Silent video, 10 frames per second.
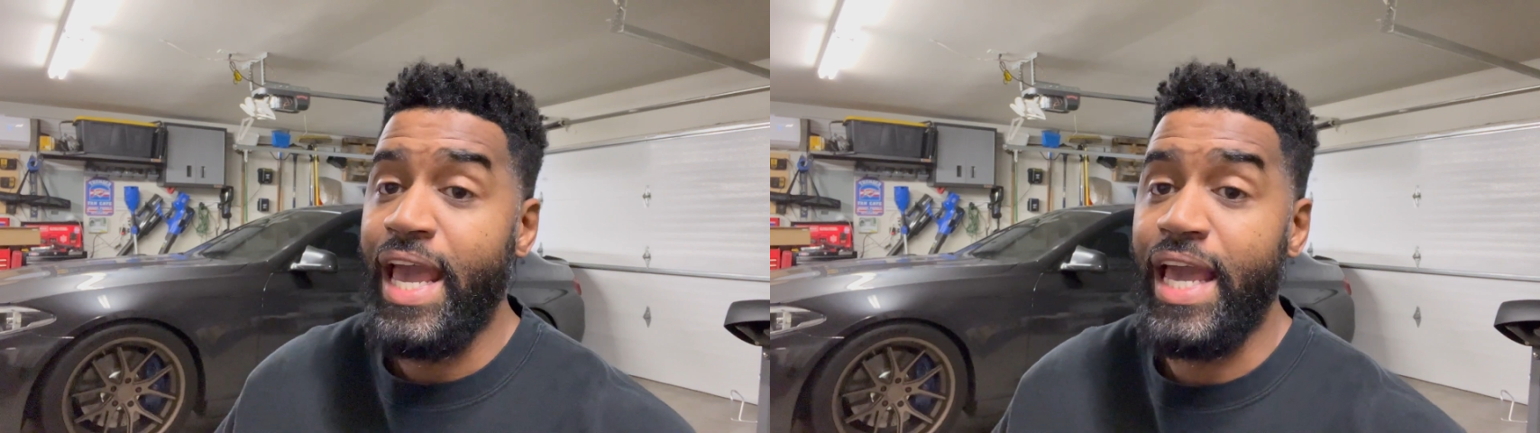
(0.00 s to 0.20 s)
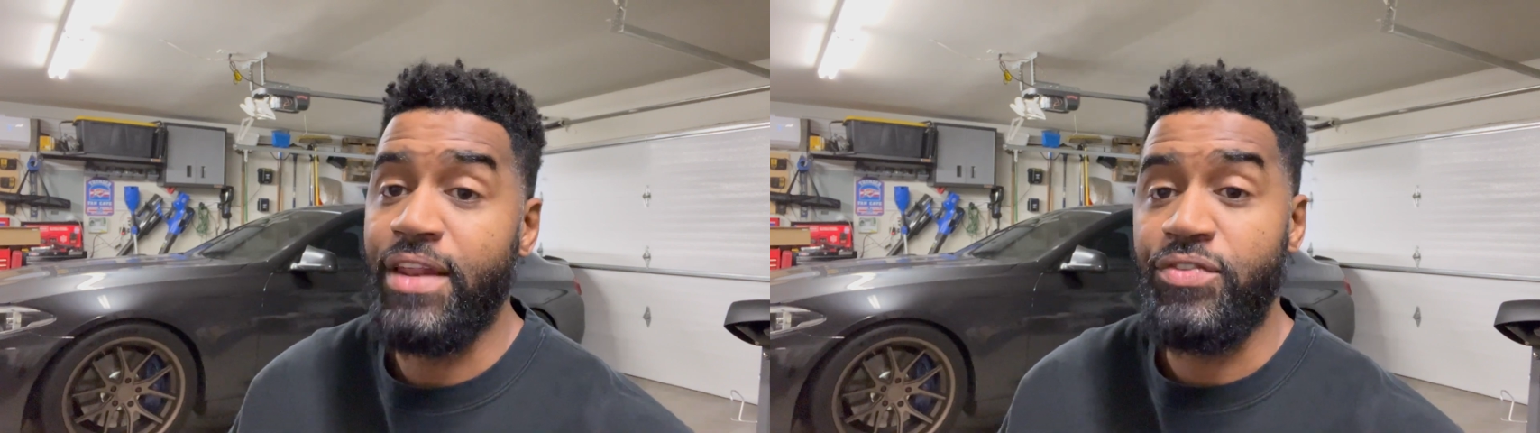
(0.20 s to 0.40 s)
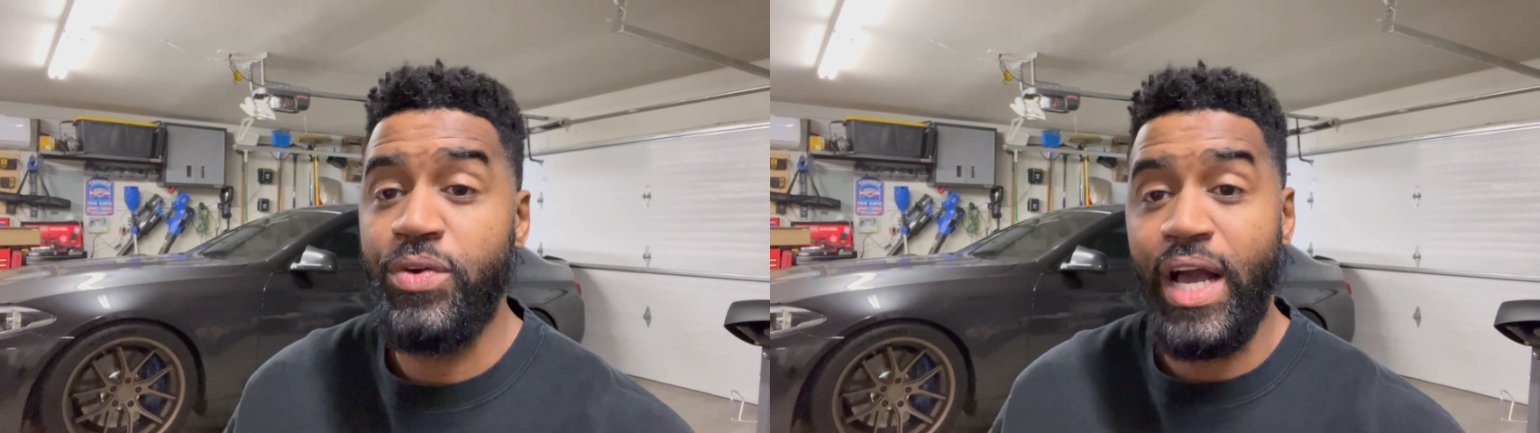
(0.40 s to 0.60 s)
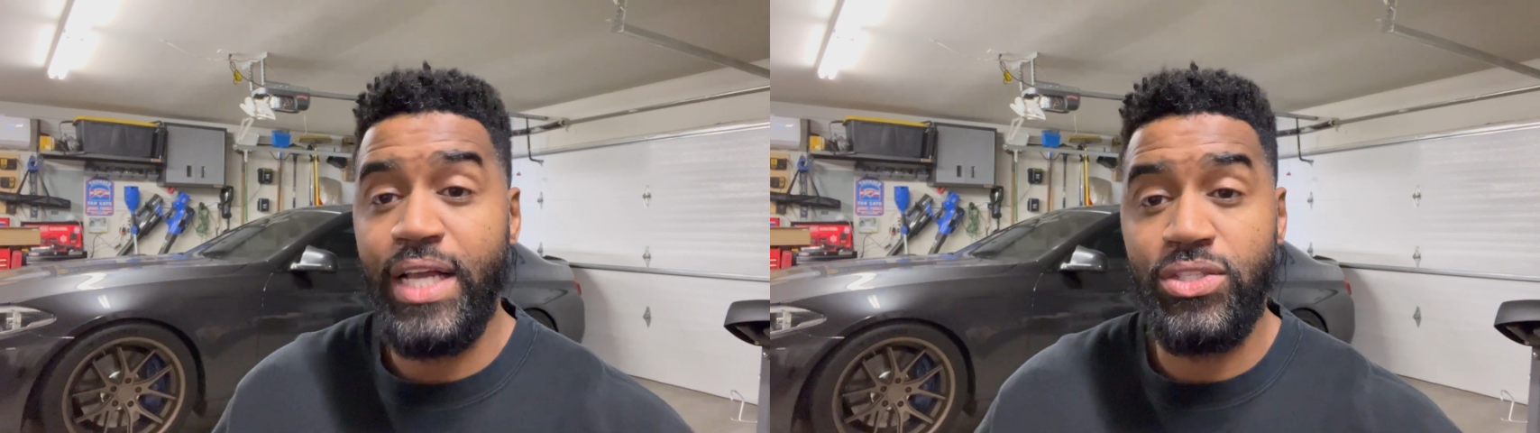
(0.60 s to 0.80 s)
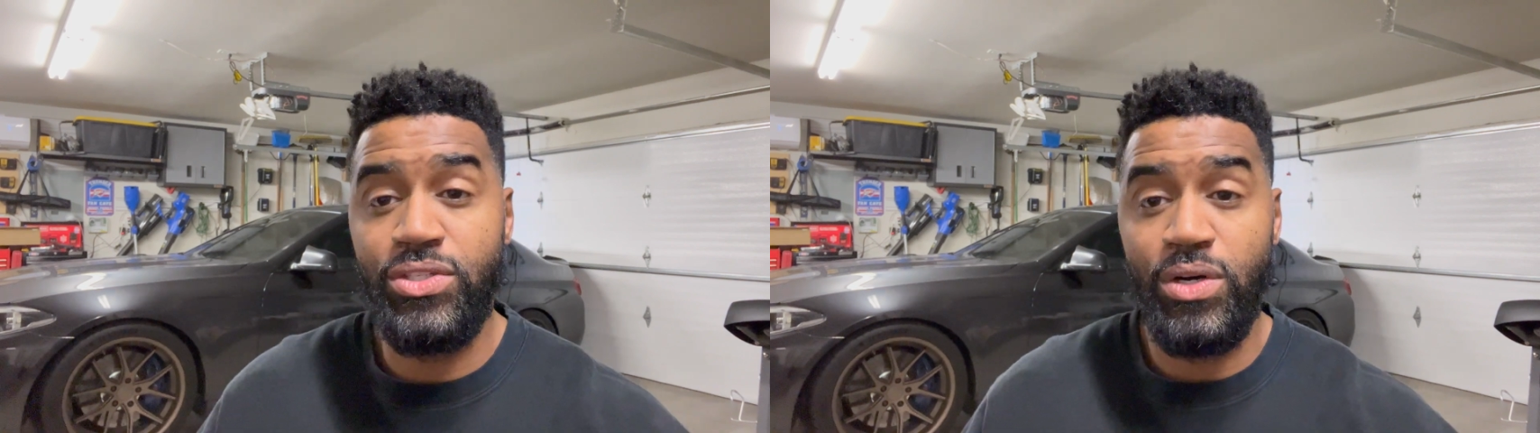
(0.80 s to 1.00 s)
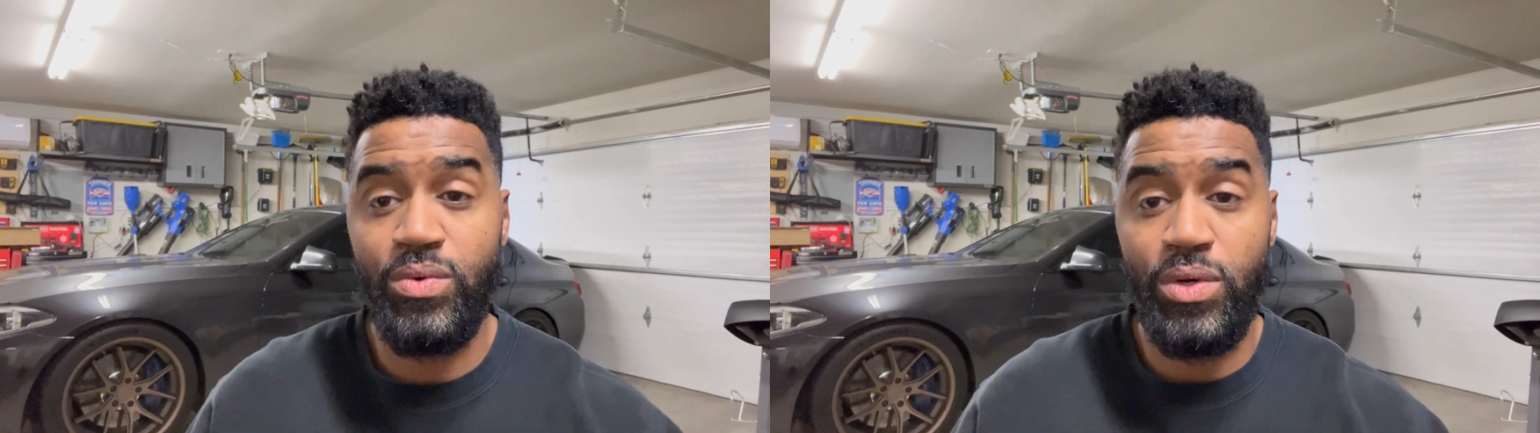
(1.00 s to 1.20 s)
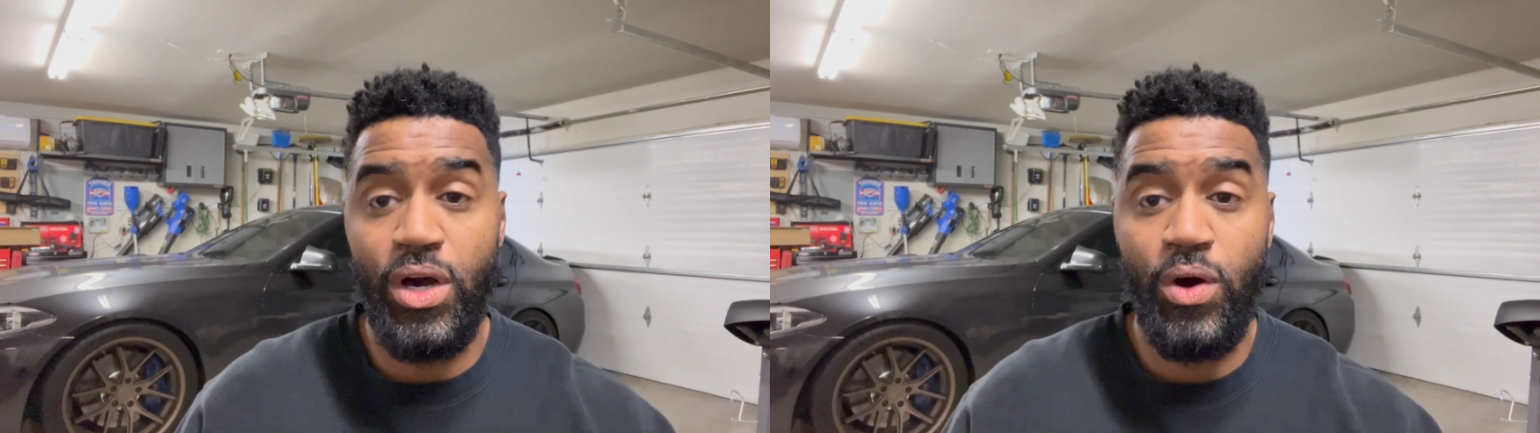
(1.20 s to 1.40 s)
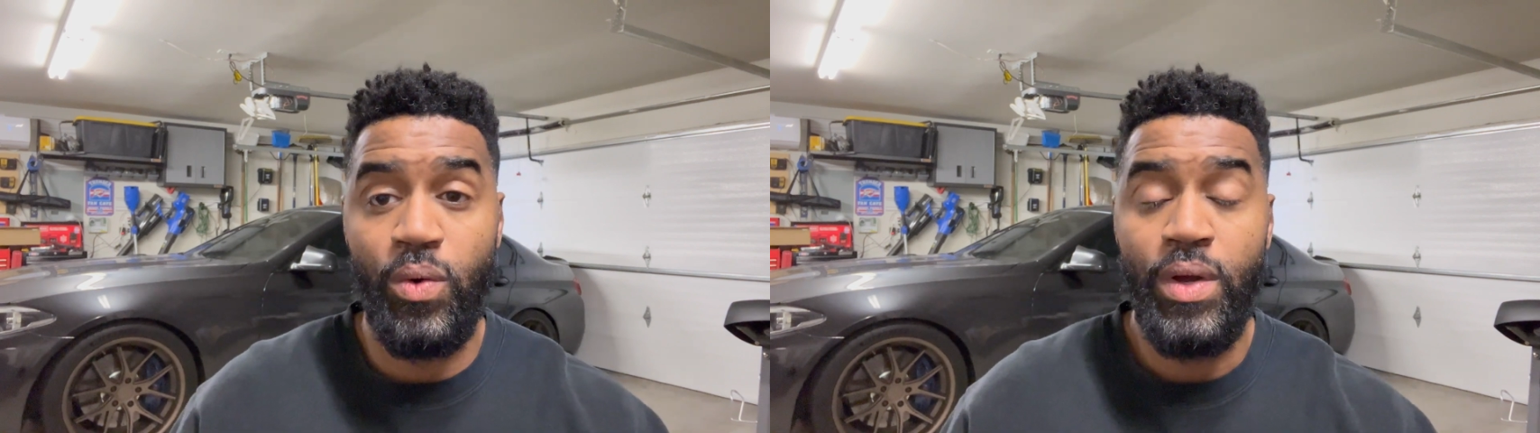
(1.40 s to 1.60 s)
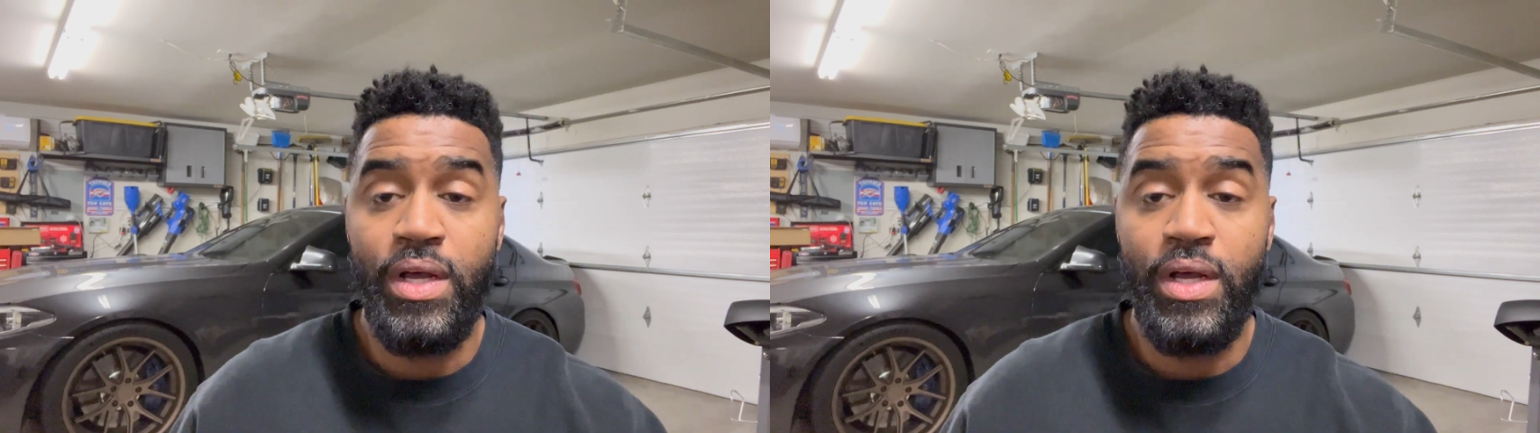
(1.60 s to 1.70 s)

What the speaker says: And if you guys don't know,